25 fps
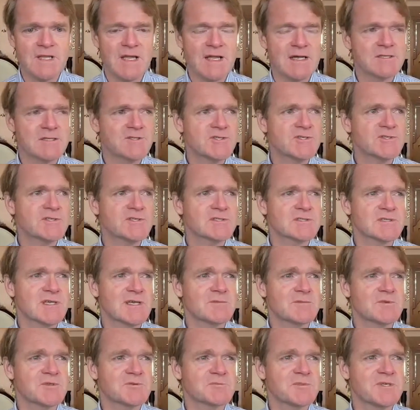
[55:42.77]
And just the
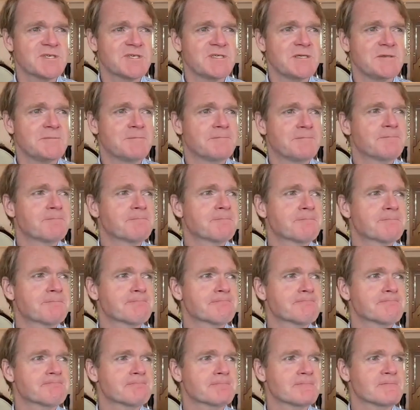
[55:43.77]
same as me,
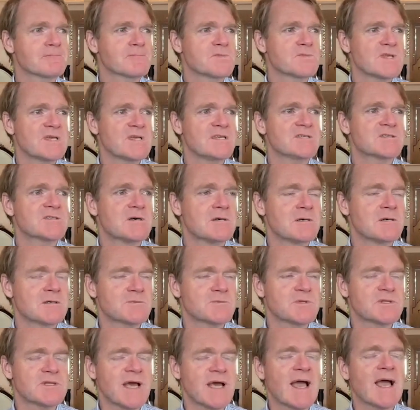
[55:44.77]
he started with